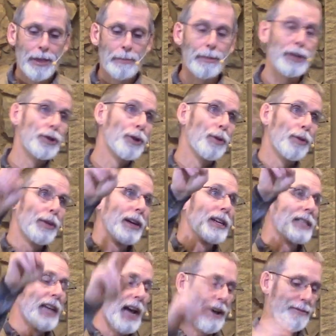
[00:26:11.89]
But two
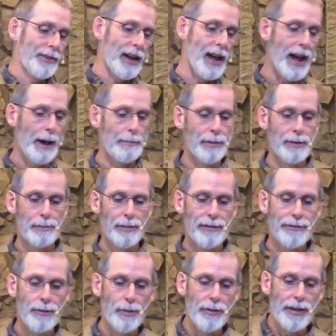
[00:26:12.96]
things have to happen
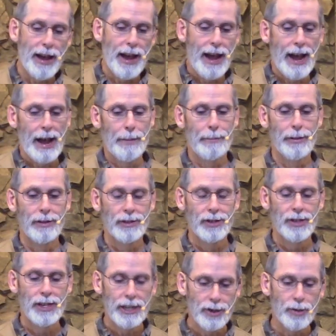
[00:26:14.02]
before that
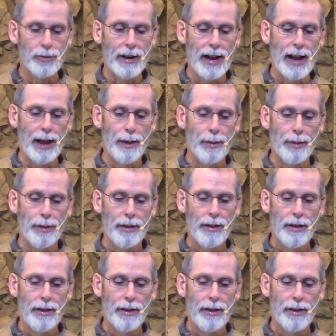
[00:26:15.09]
happens his wrath.